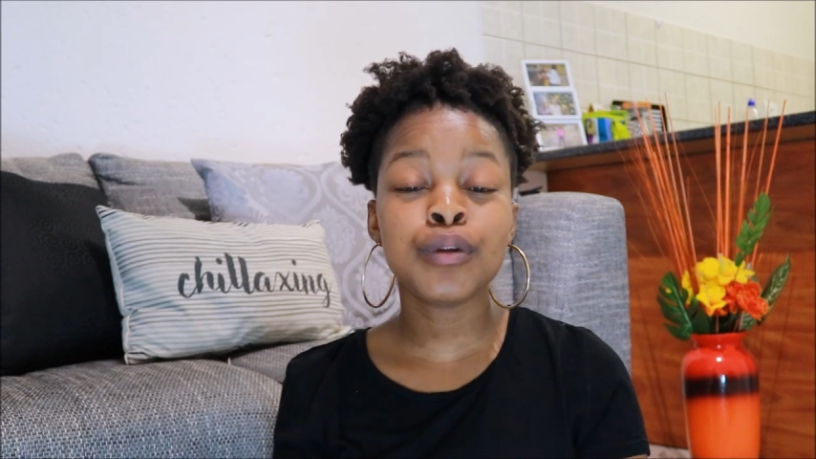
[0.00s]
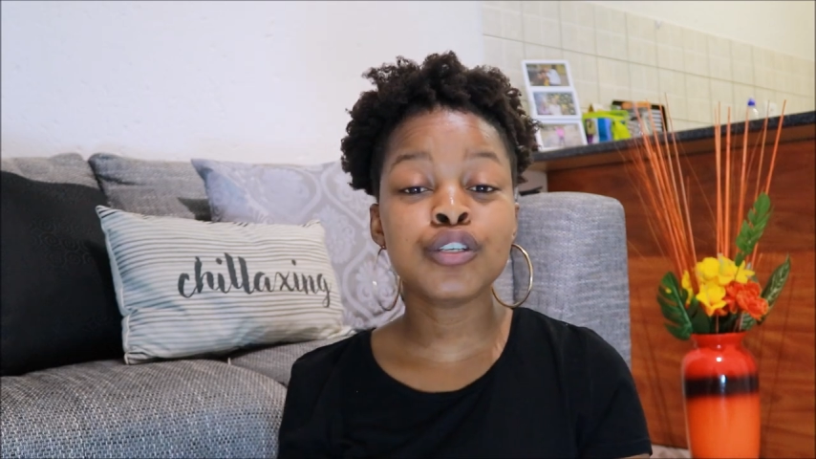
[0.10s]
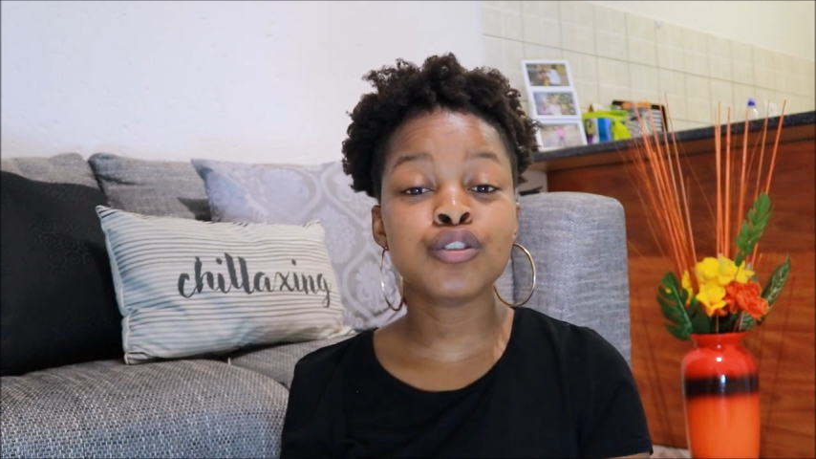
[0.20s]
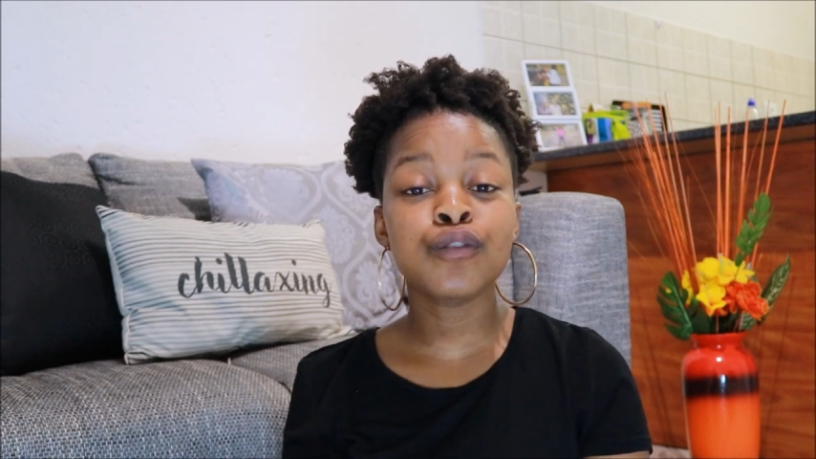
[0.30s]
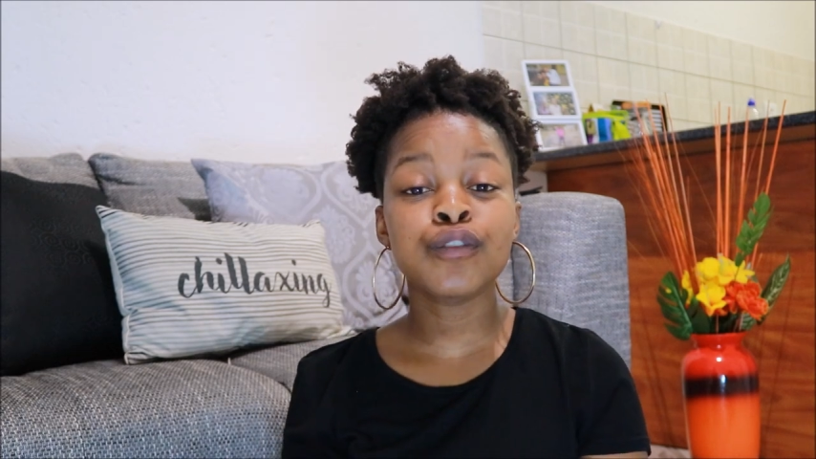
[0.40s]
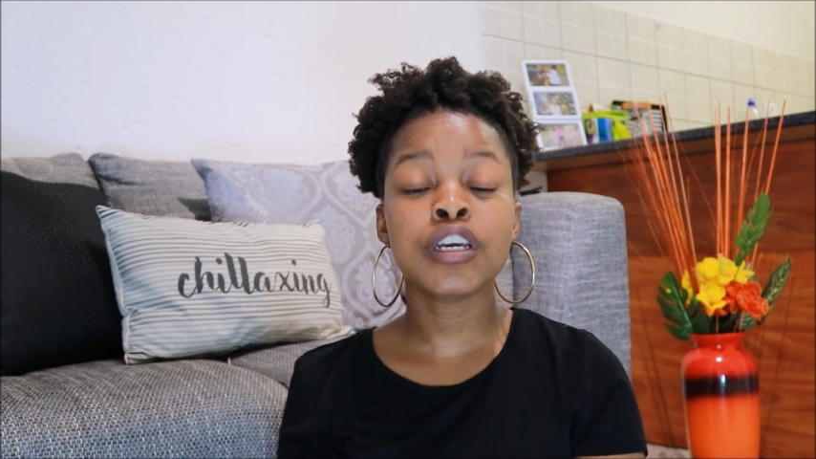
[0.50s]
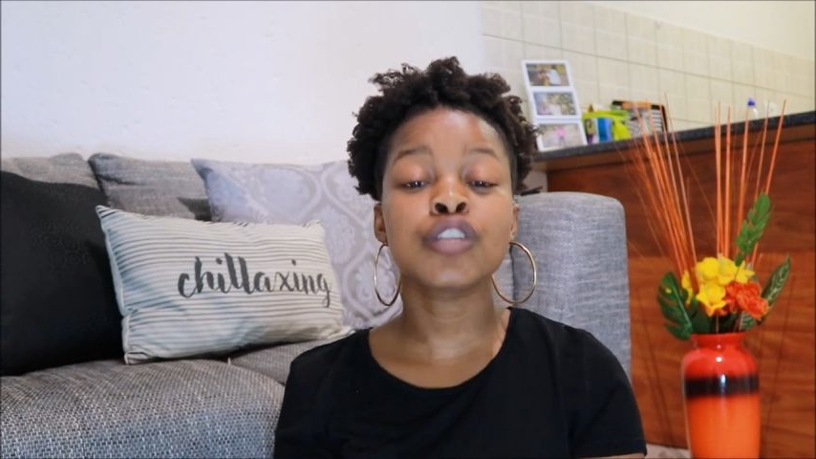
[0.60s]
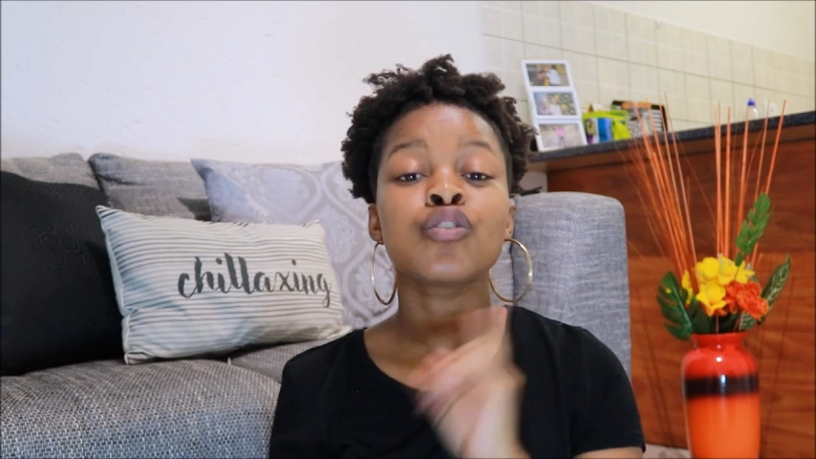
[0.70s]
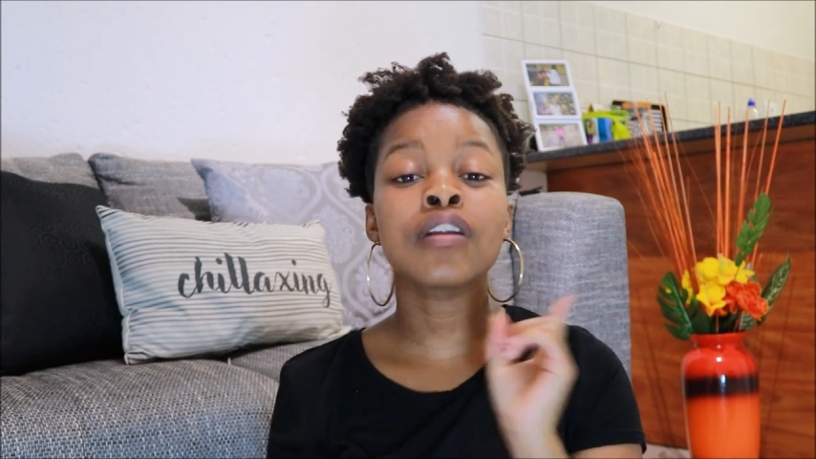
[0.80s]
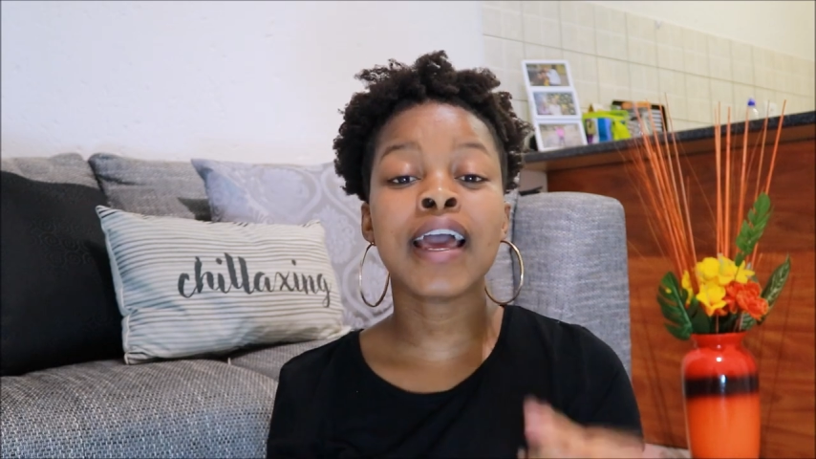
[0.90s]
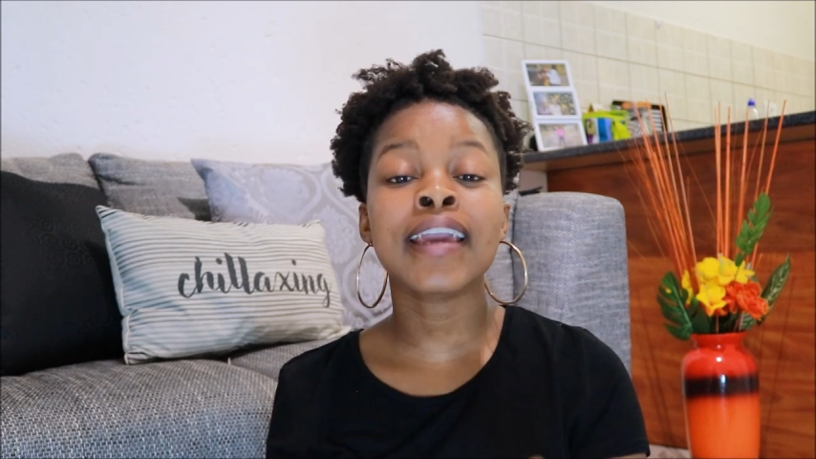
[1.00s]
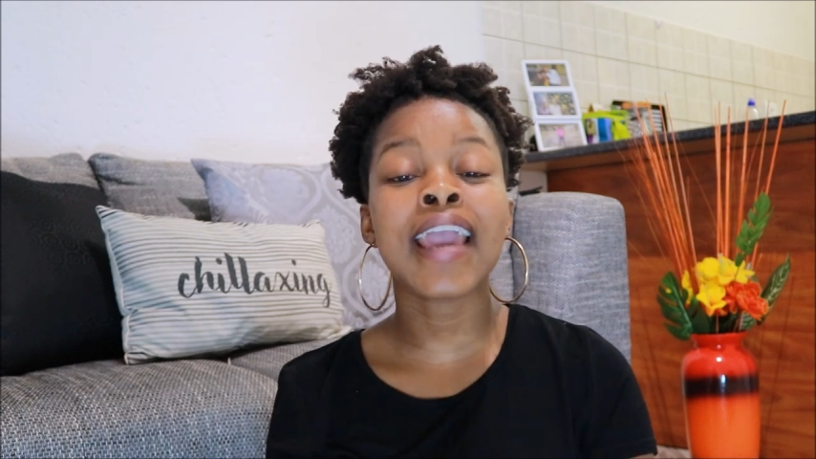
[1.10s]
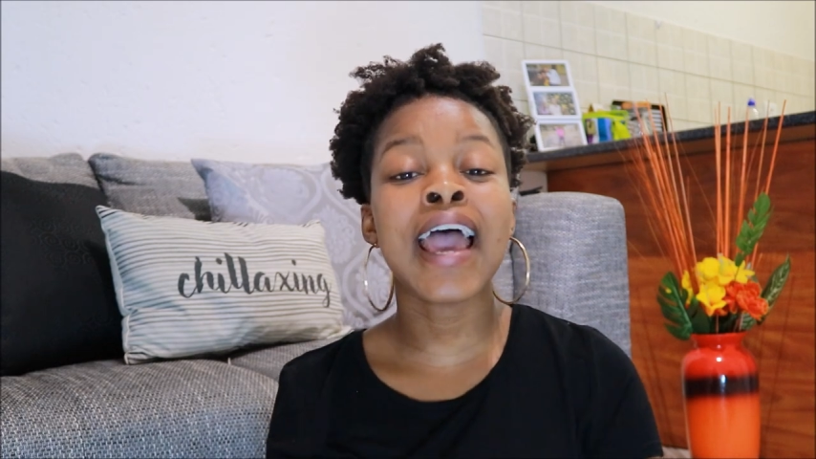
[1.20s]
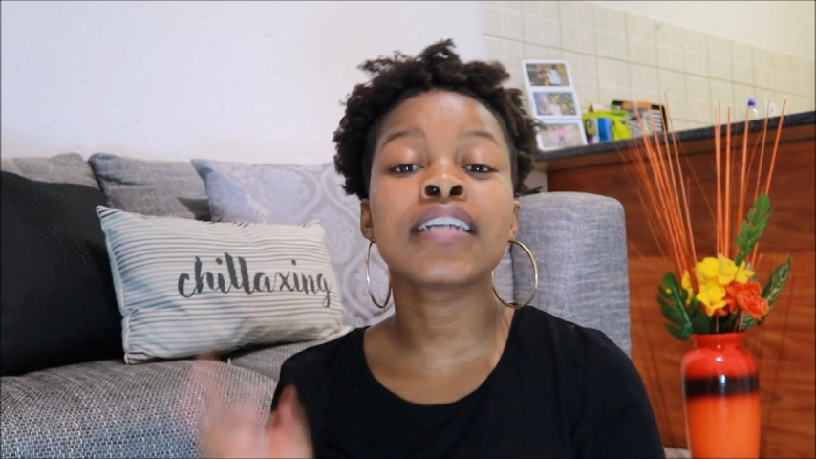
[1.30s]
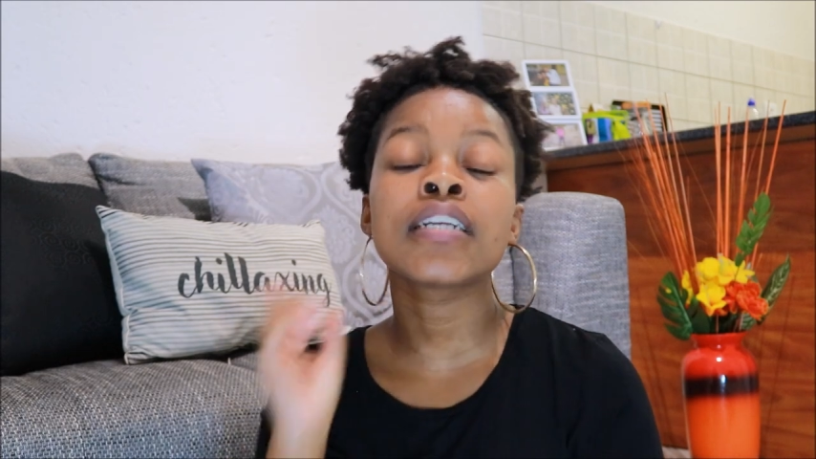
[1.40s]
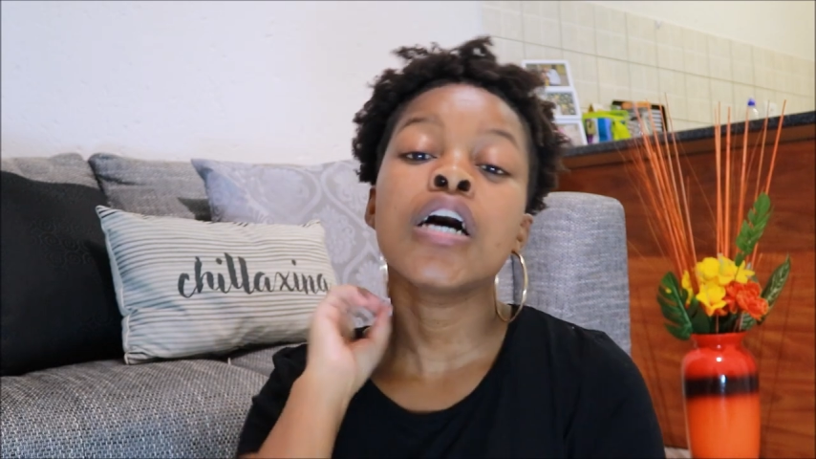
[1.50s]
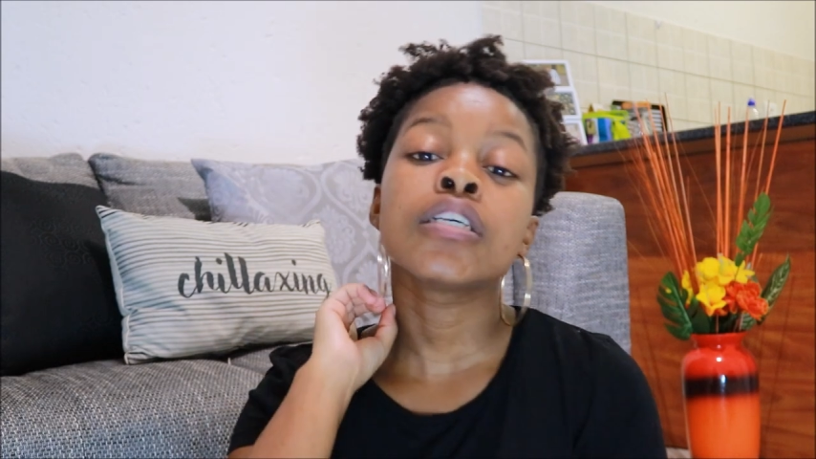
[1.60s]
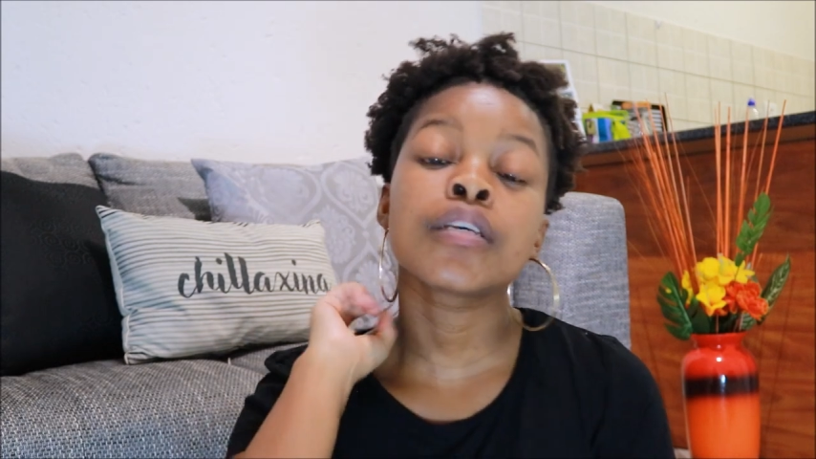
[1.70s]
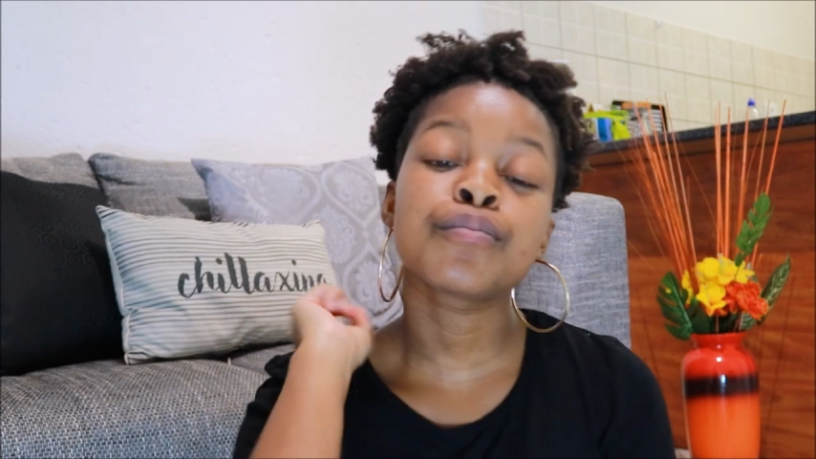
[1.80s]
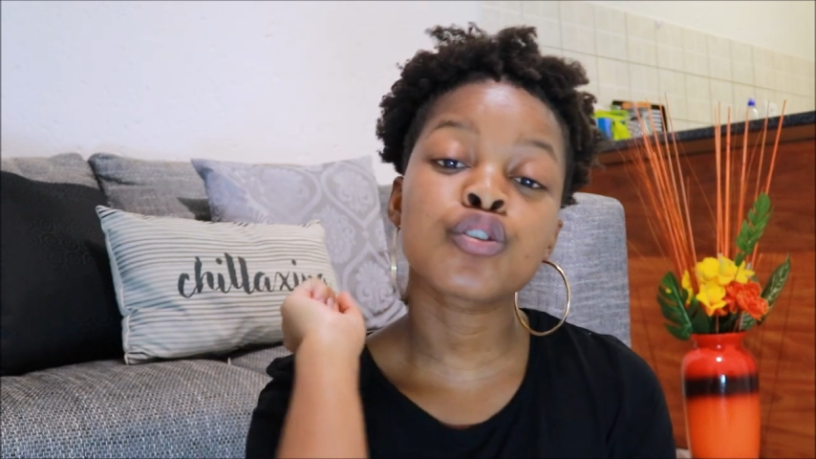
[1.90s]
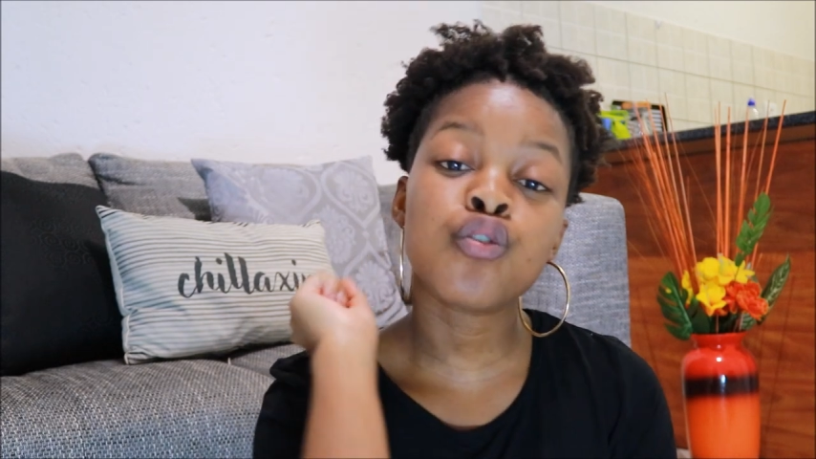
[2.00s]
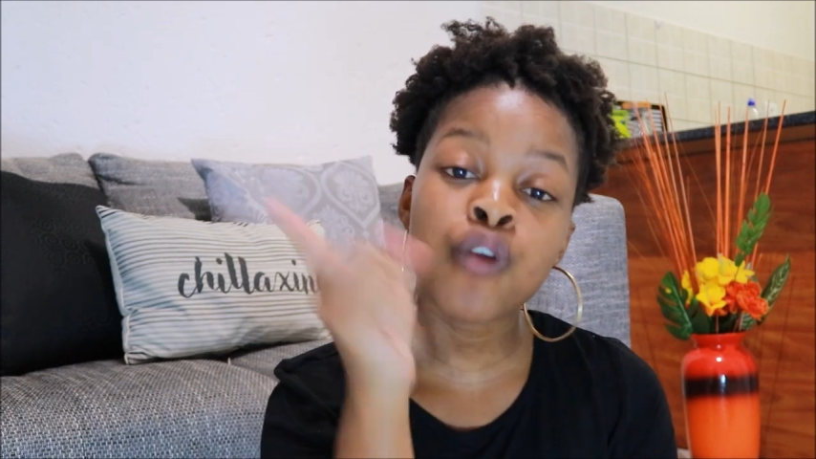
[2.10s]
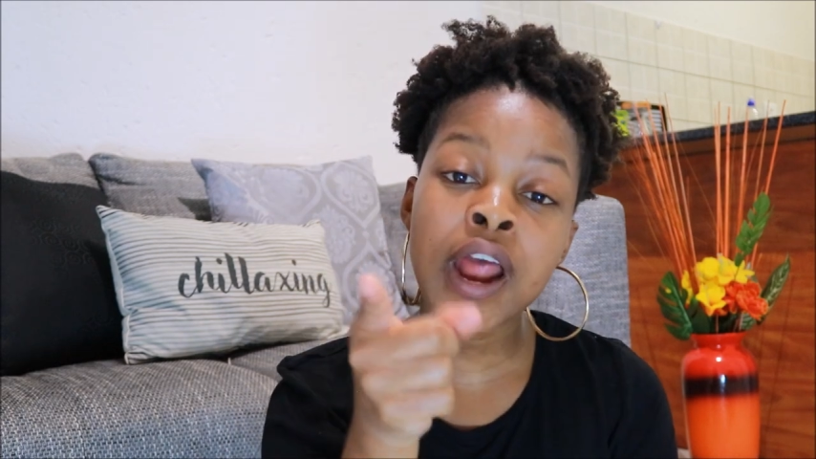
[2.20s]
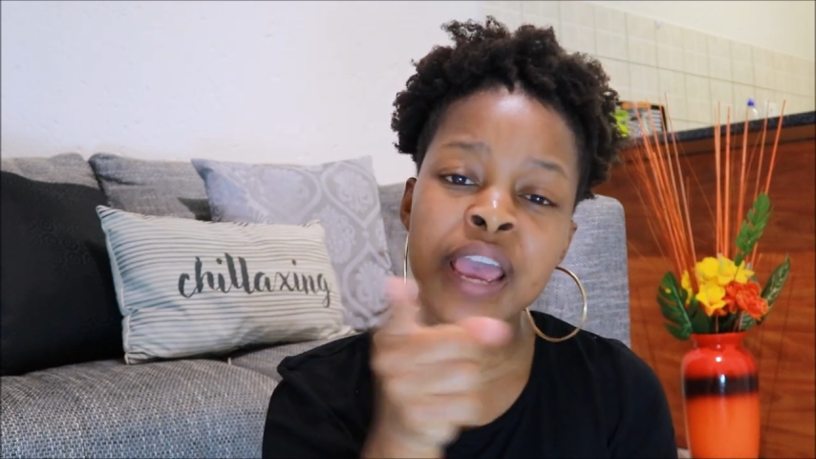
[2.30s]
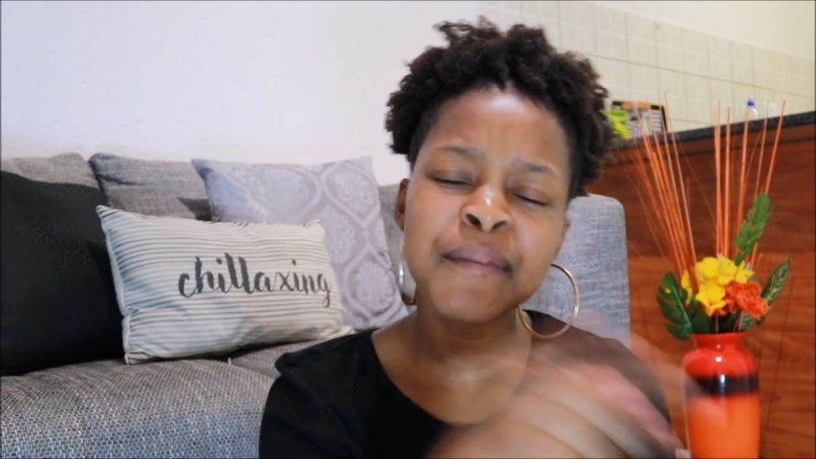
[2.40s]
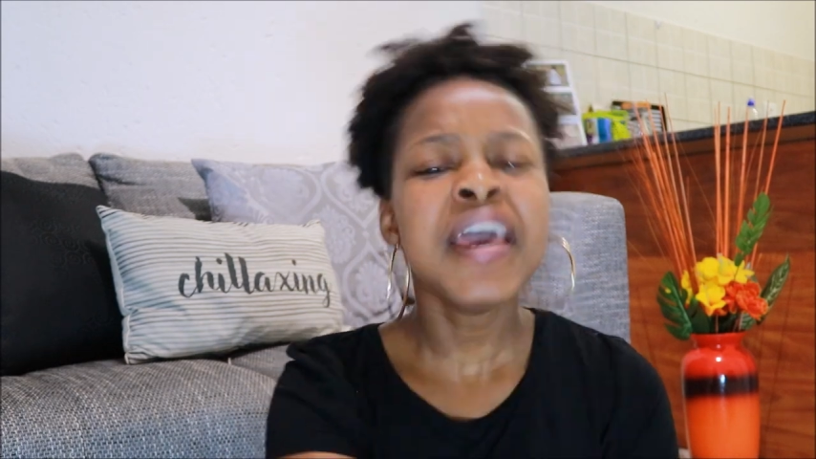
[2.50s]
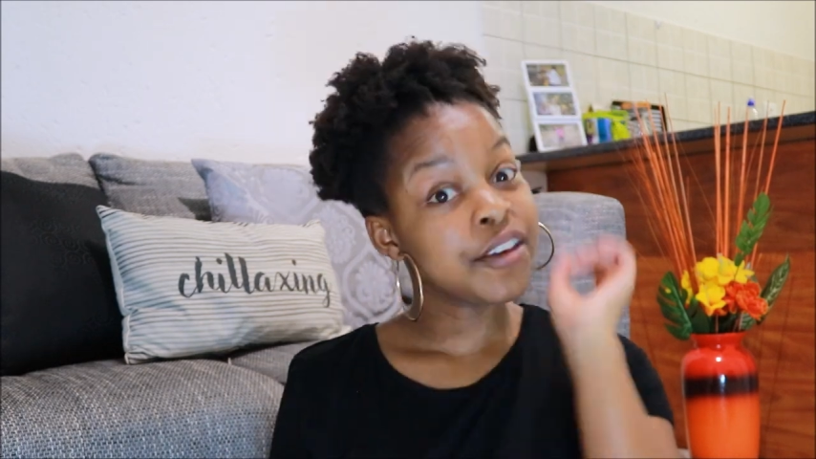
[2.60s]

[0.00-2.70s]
please don't forget to like and subscribe.